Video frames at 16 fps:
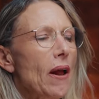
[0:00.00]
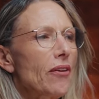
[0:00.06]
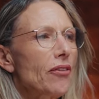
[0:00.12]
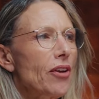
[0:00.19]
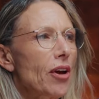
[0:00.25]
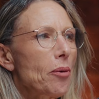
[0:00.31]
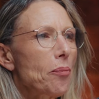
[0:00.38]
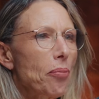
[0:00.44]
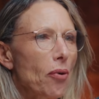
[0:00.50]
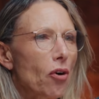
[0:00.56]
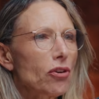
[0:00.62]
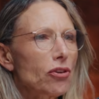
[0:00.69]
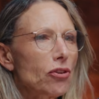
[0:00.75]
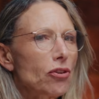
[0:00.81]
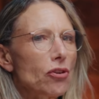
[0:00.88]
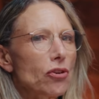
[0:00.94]
their
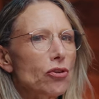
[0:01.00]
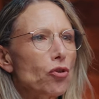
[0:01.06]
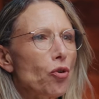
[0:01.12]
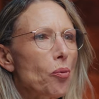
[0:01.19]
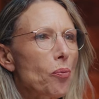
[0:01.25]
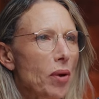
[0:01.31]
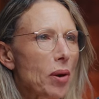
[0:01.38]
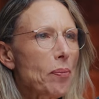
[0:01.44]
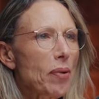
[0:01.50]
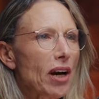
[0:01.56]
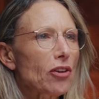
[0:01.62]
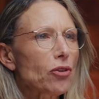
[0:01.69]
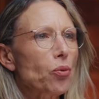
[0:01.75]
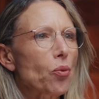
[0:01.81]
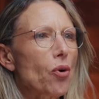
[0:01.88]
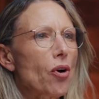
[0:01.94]
partners or people
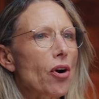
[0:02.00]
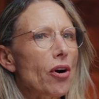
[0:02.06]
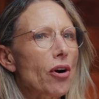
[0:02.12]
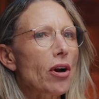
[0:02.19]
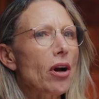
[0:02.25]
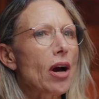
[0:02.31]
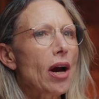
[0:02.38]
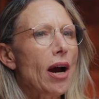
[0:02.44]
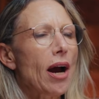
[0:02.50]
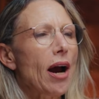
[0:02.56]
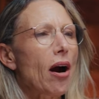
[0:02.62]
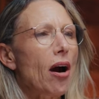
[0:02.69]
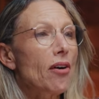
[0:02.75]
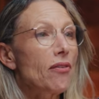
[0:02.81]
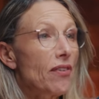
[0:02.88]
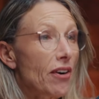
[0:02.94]
at work
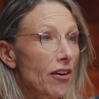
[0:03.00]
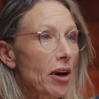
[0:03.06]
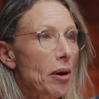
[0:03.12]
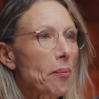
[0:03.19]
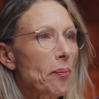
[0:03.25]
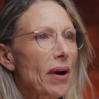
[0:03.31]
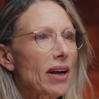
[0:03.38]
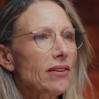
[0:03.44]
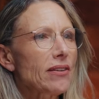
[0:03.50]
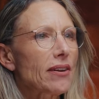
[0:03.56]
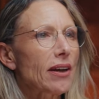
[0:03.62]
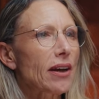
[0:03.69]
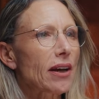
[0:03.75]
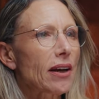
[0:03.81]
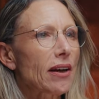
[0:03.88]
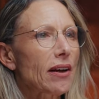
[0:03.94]
are very
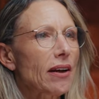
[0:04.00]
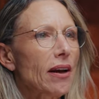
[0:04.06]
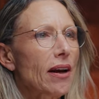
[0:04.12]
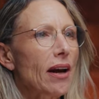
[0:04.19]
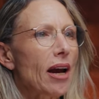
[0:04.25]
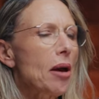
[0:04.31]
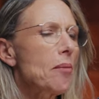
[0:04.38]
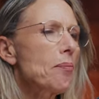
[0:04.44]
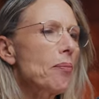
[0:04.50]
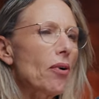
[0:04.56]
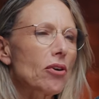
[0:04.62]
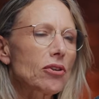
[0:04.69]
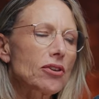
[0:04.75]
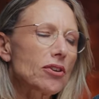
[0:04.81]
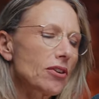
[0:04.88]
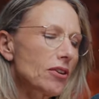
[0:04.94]
empathic.
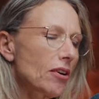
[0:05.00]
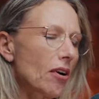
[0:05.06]
Empaths